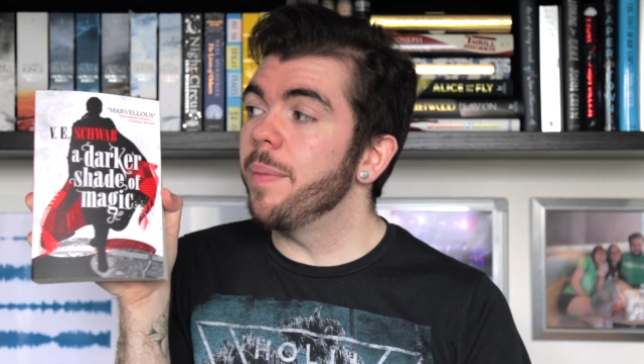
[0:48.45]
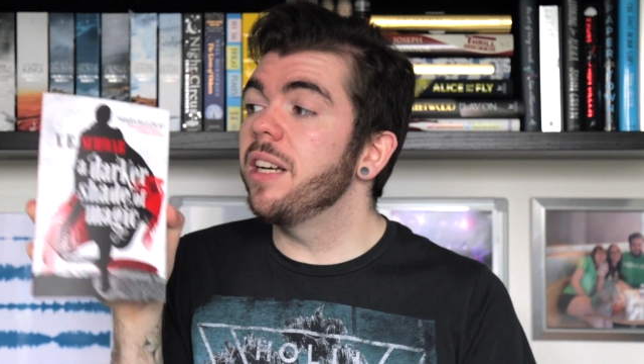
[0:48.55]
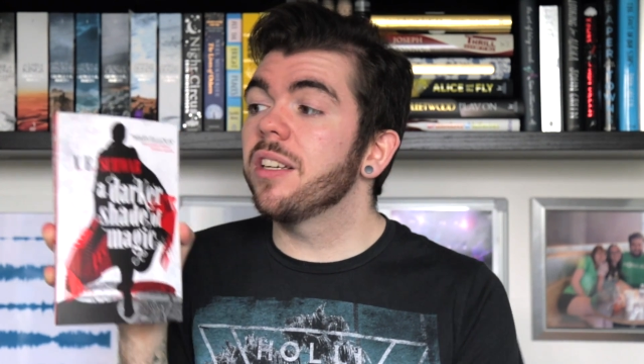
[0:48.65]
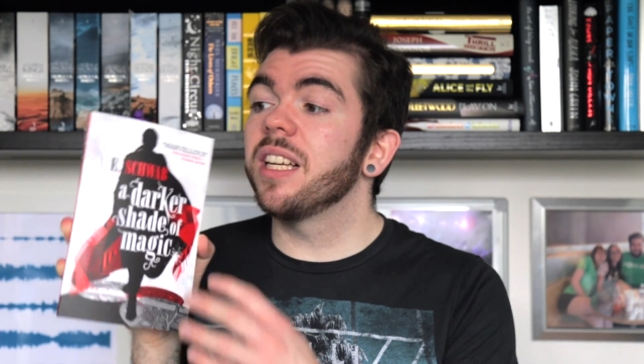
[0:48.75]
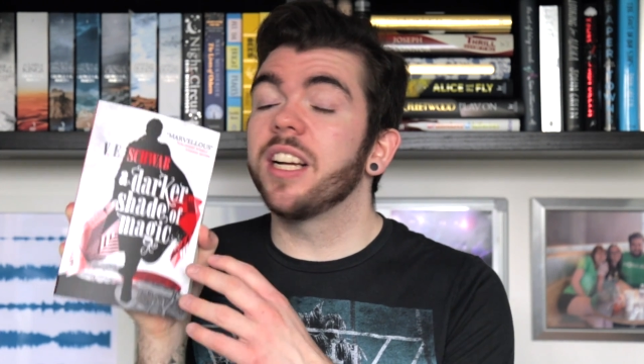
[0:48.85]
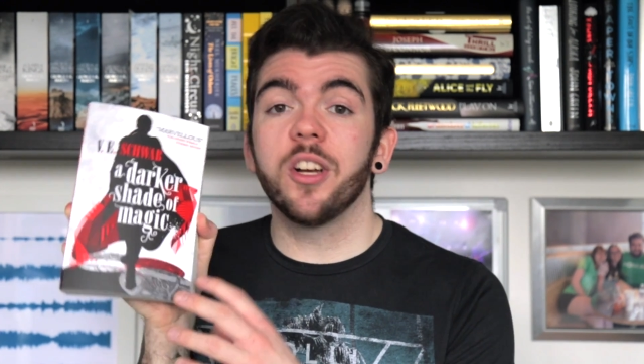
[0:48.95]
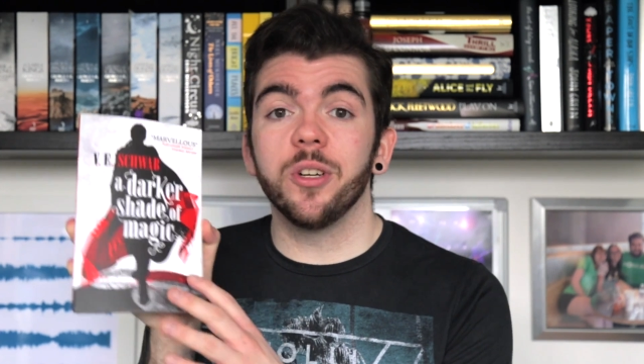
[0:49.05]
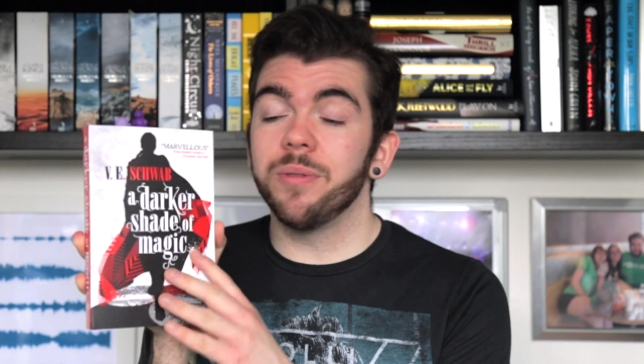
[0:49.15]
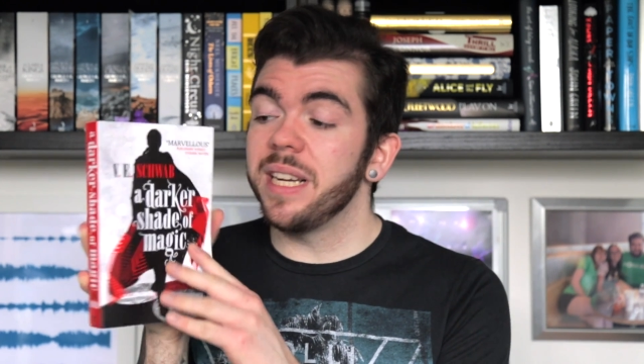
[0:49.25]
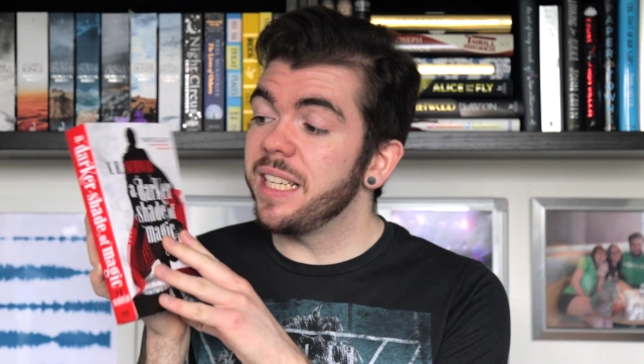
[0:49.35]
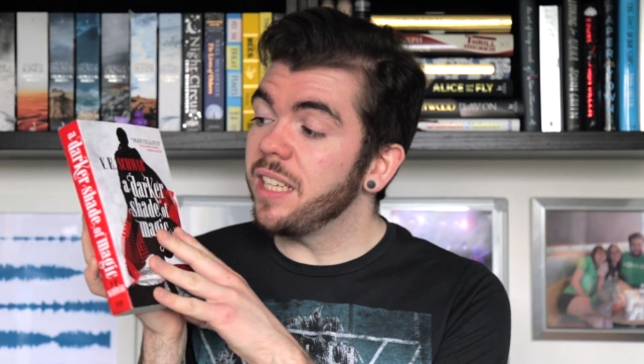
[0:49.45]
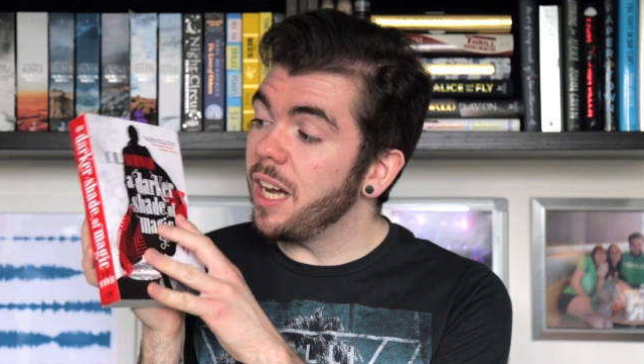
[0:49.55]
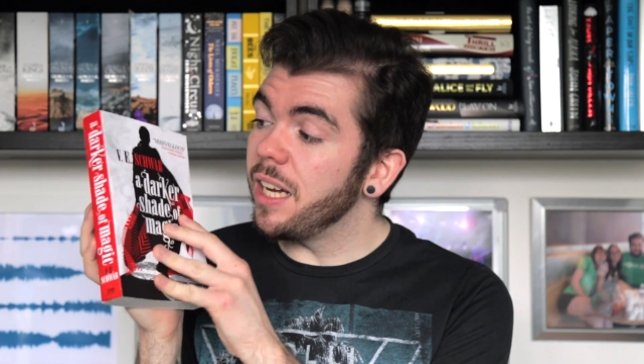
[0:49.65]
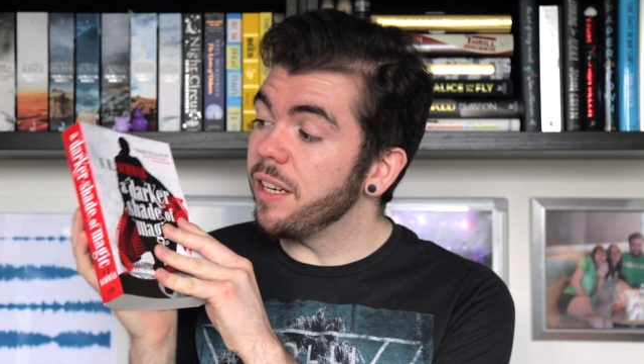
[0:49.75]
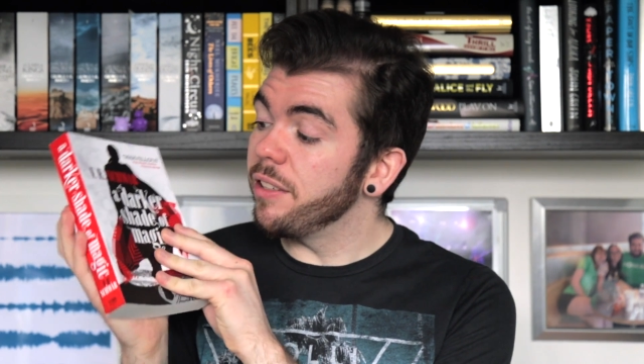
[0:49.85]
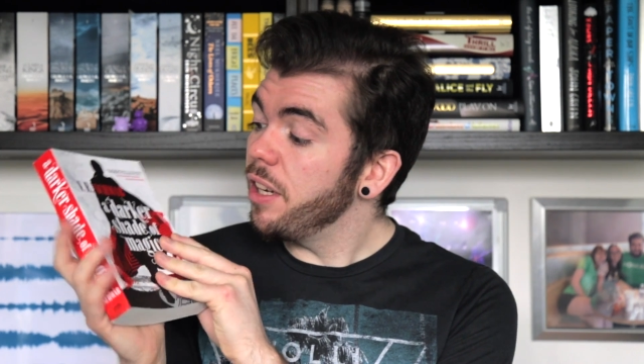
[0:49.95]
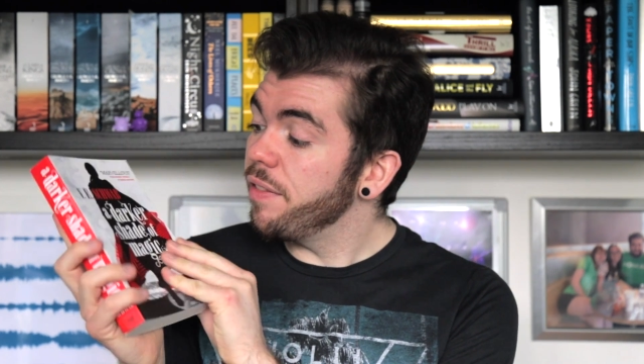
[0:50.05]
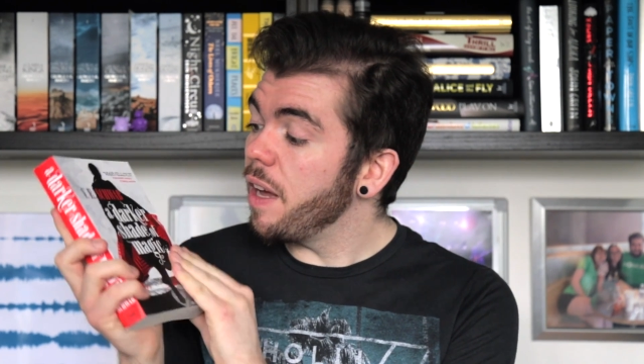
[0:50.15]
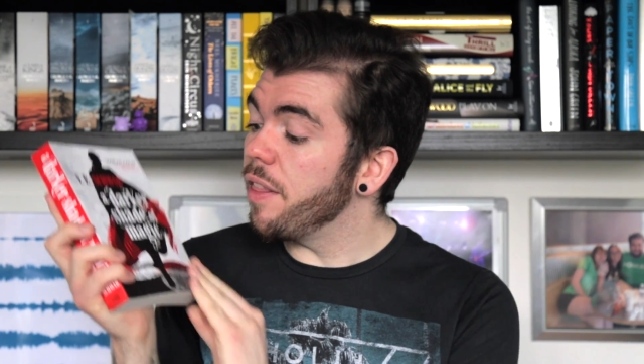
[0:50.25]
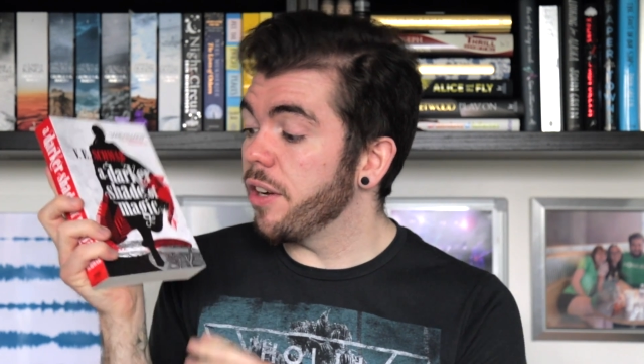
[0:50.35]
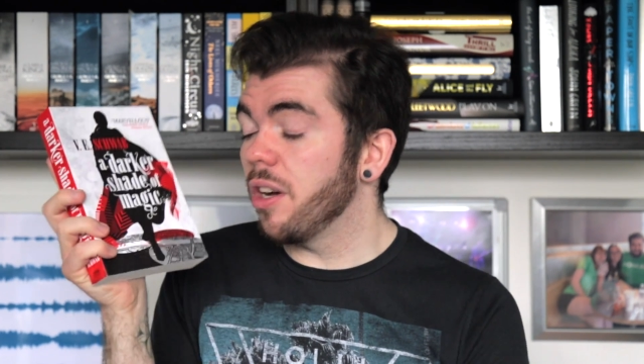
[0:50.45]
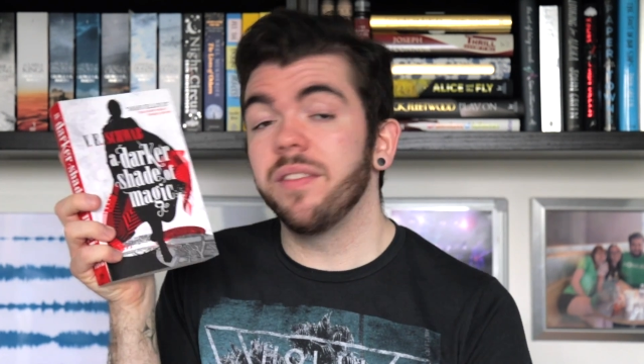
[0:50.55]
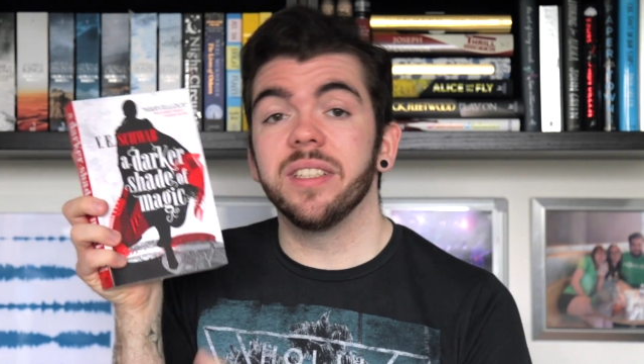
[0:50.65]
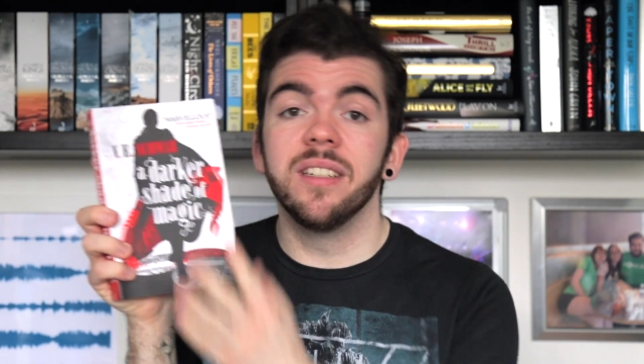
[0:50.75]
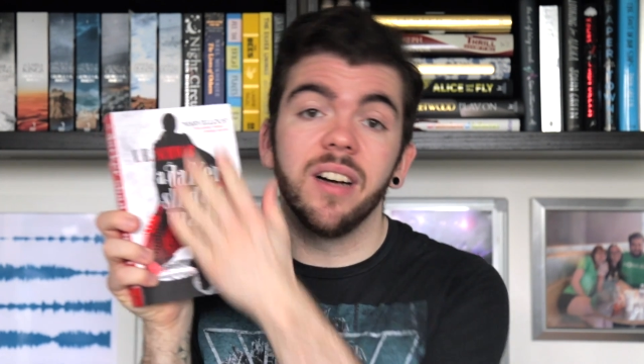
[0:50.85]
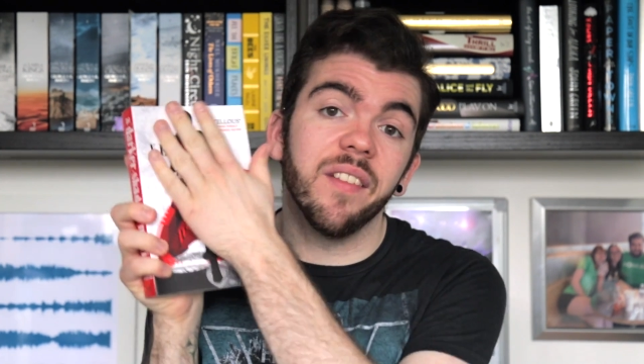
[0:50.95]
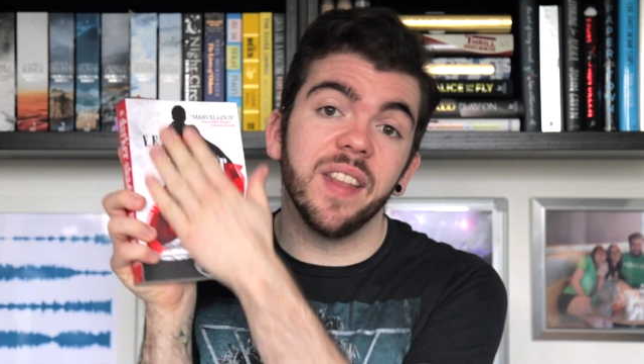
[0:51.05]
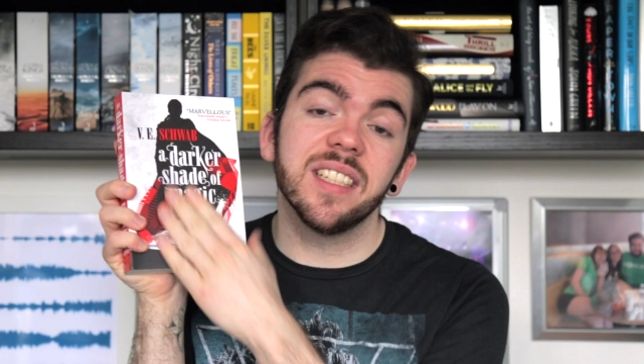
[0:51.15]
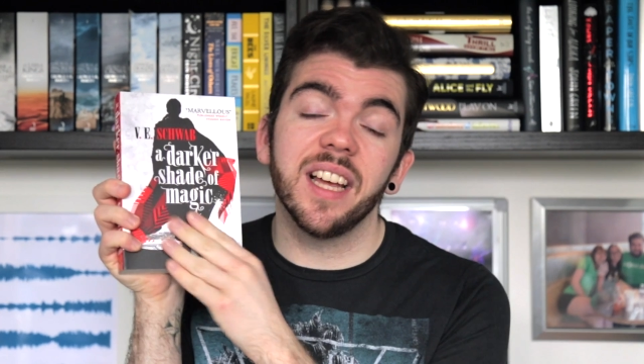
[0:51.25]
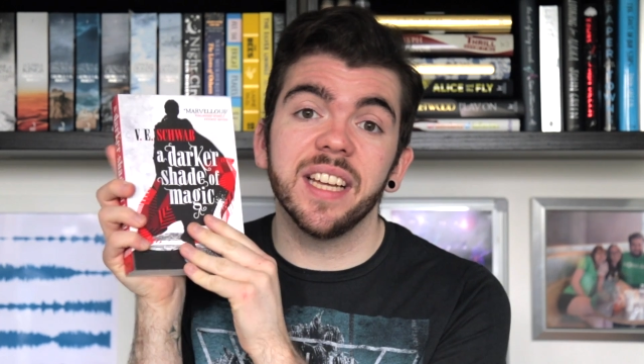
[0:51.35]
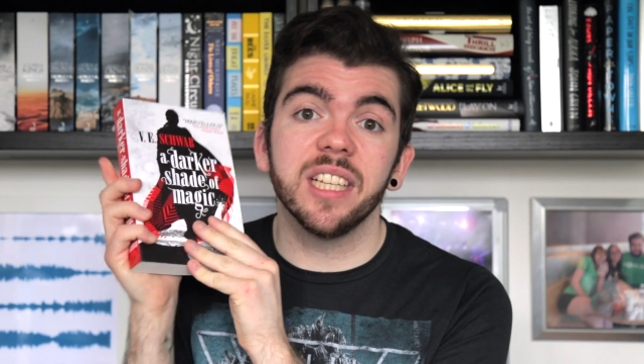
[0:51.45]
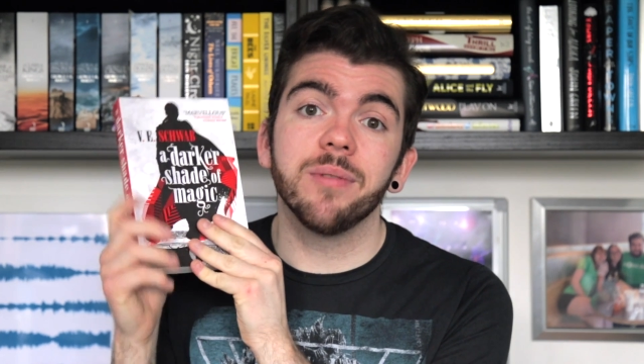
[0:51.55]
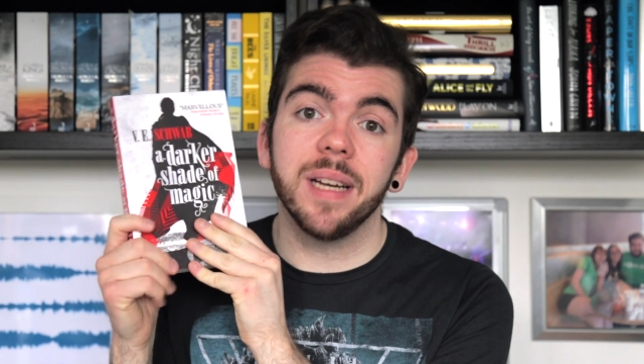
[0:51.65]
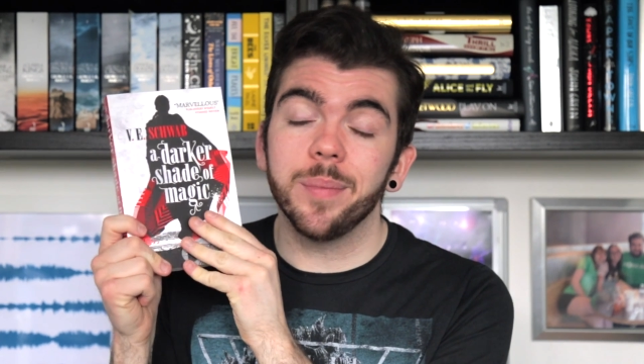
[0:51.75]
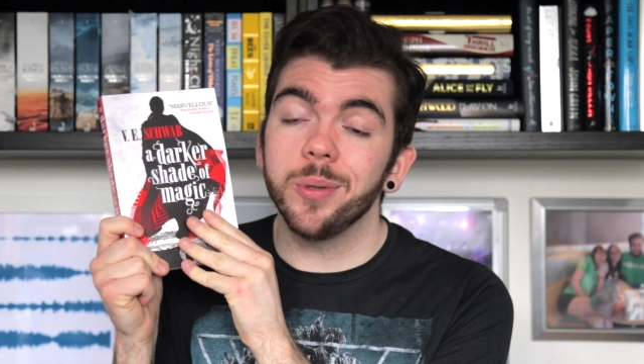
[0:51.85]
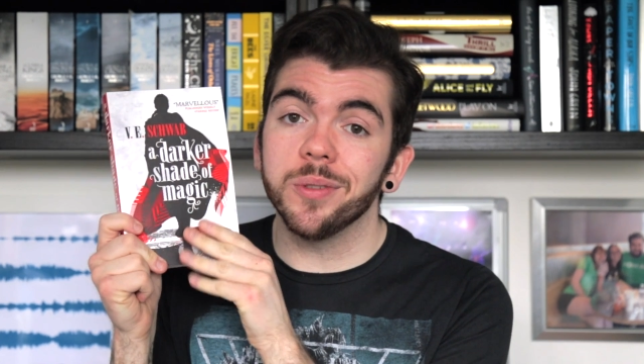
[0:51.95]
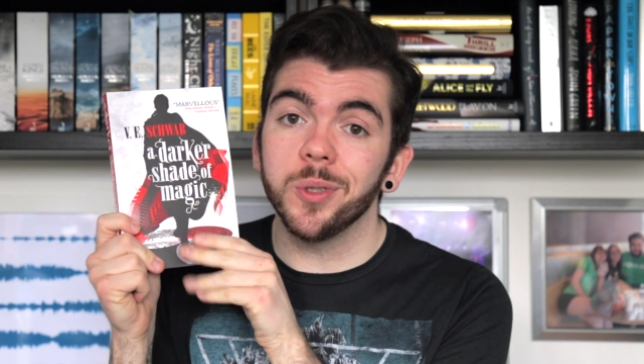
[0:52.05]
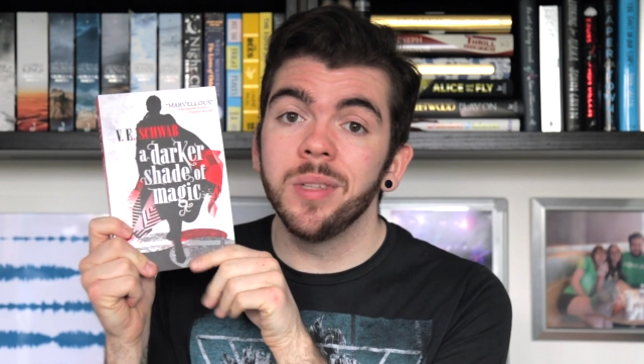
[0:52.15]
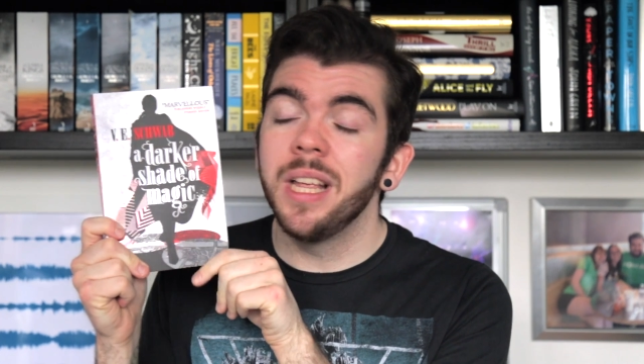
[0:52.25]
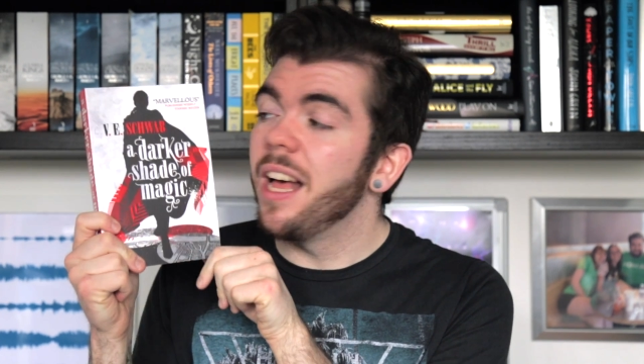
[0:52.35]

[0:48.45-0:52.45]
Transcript: It looks like a good read. I love the cover on this. I think it's really beautiful.